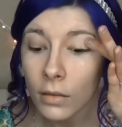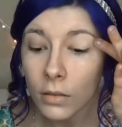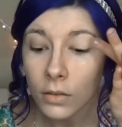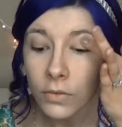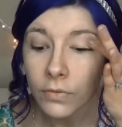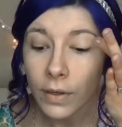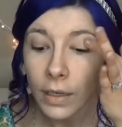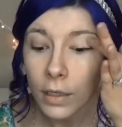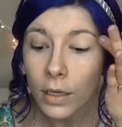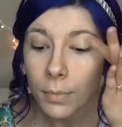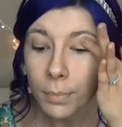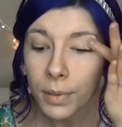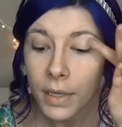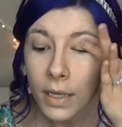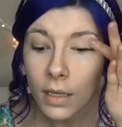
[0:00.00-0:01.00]
looked very
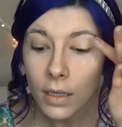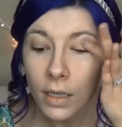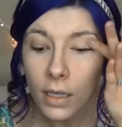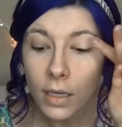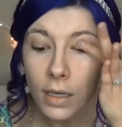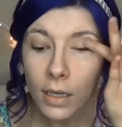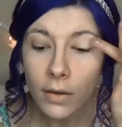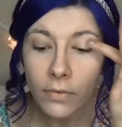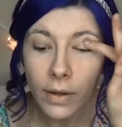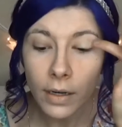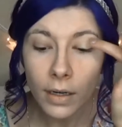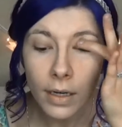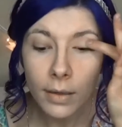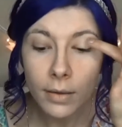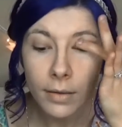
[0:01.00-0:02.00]
pinky,
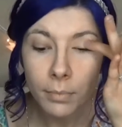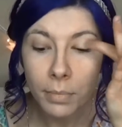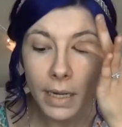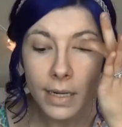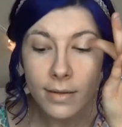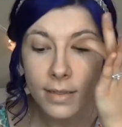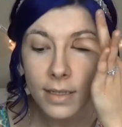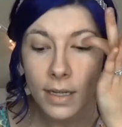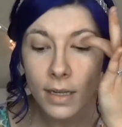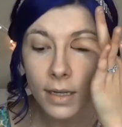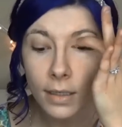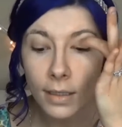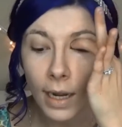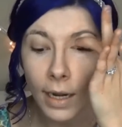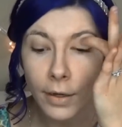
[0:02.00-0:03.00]
very
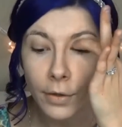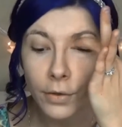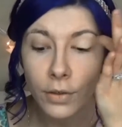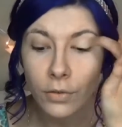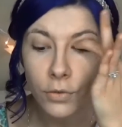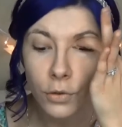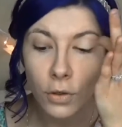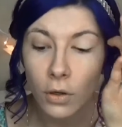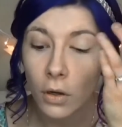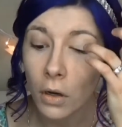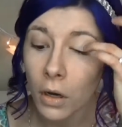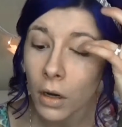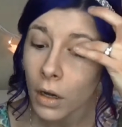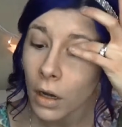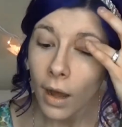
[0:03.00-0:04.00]
basic, kind of
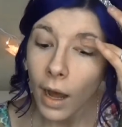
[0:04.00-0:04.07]
neutral.